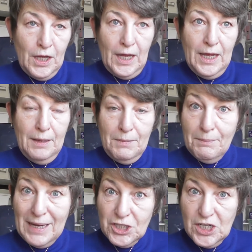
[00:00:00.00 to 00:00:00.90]

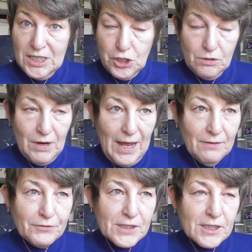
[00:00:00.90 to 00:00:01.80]
Imagination
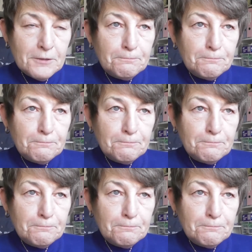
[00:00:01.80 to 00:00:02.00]
Crafts.